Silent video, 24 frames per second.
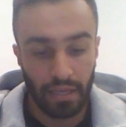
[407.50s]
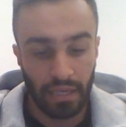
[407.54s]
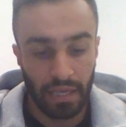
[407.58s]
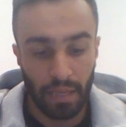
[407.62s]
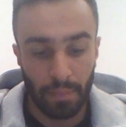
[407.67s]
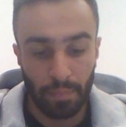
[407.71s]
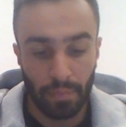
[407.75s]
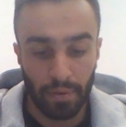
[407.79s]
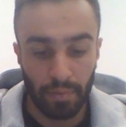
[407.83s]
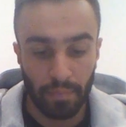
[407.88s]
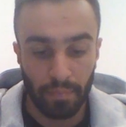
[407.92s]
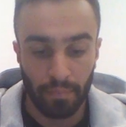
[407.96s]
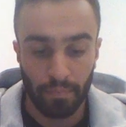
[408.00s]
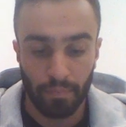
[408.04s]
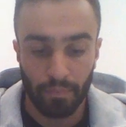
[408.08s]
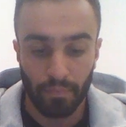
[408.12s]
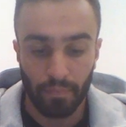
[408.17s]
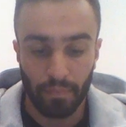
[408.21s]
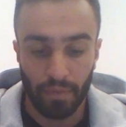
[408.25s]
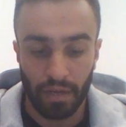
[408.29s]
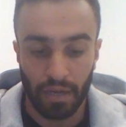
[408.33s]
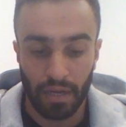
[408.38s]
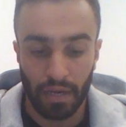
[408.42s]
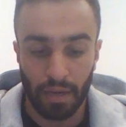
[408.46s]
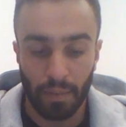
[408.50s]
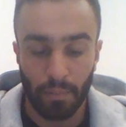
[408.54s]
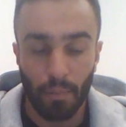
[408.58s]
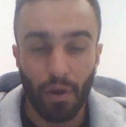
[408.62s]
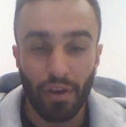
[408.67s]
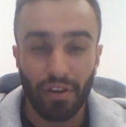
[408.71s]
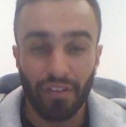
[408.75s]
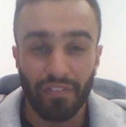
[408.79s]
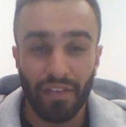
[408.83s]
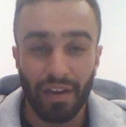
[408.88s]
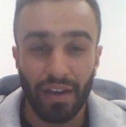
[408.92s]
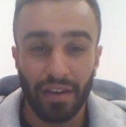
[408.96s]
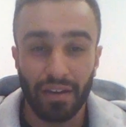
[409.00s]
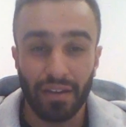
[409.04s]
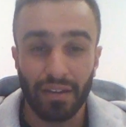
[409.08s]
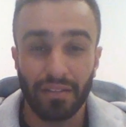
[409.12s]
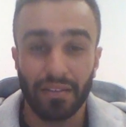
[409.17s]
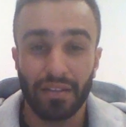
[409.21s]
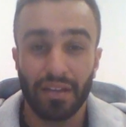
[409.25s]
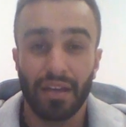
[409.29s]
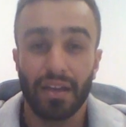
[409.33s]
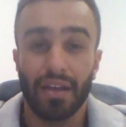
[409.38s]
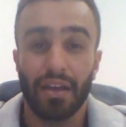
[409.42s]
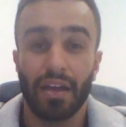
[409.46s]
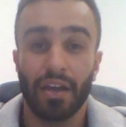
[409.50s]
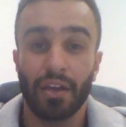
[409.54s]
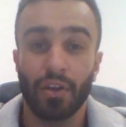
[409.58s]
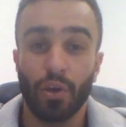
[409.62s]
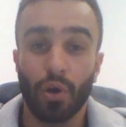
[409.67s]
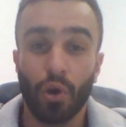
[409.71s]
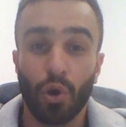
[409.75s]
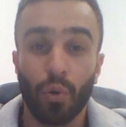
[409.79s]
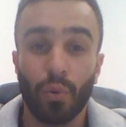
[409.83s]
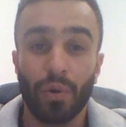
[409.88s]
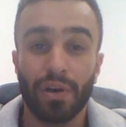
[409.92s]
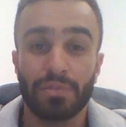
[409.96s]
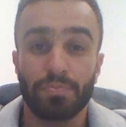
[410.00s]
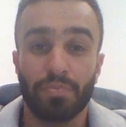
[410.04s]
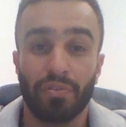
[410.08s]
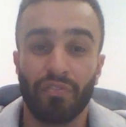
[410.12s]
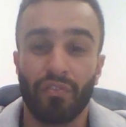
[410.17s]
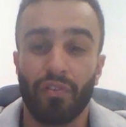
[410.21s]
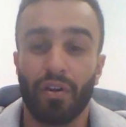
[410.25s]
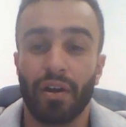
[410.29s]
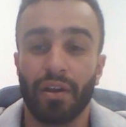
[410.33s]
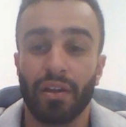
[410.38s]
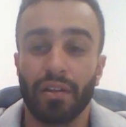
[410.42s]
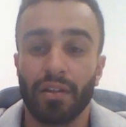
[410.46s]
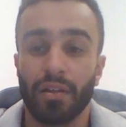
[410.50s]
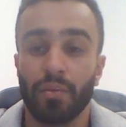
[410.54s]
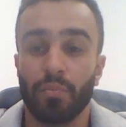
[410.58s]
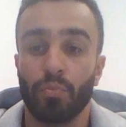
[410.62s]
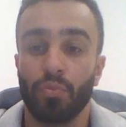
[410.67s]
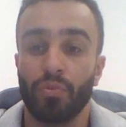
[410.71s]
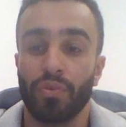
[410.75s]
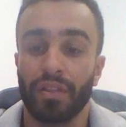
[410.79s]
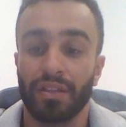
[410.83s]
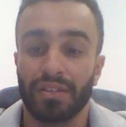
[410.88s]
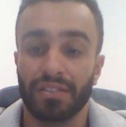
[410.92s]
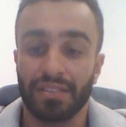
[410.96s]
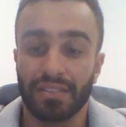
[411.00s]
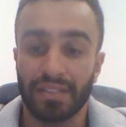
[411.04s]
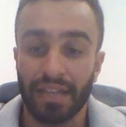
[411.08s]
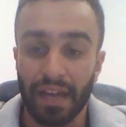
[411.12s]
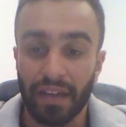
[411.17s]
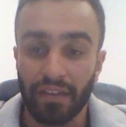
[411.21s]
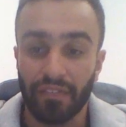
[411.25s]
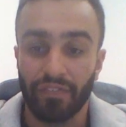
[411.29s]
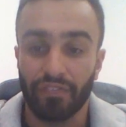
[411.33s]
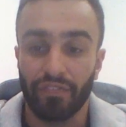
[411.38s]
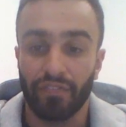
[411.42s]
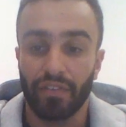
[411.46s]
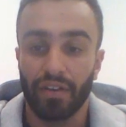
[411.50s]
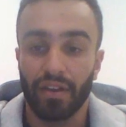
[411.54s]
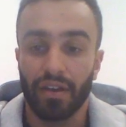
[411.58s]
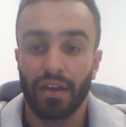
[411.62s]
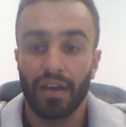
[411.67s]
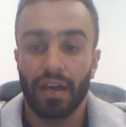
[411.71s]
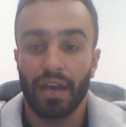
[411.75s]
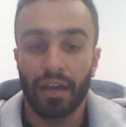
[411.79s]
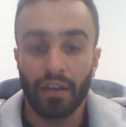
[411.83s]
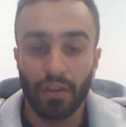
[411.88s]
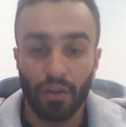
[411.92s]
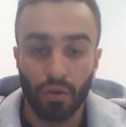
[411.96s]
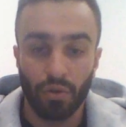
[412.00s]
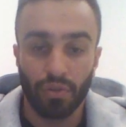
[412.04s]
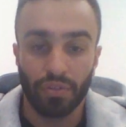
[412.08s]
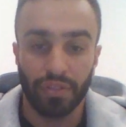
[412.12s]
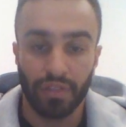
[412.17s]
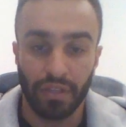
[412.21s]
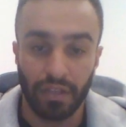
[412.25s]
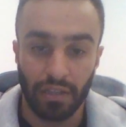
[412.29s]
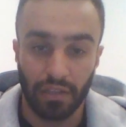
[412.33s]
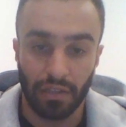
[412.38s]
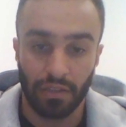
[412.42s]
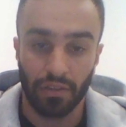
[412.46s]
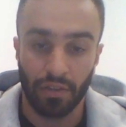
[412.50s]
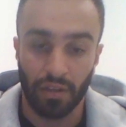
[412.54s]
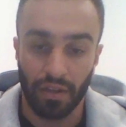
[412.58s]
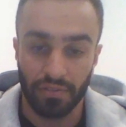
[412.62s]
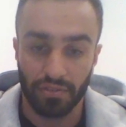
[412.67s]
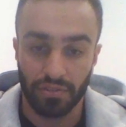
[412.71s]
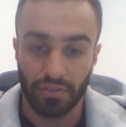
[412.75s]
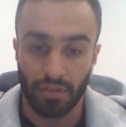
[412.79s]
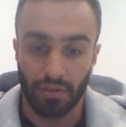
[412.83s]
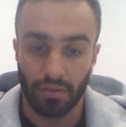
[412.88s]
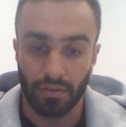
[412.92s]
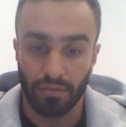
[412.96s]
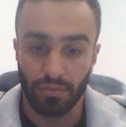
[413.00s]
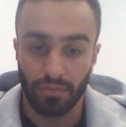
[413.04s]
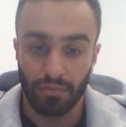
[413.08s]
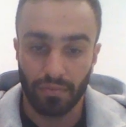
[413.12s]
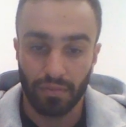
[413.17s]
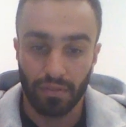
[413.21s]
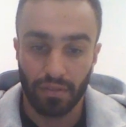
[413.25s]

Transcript: keep them motivated, and always providing them with a safe and healthy lifestyle.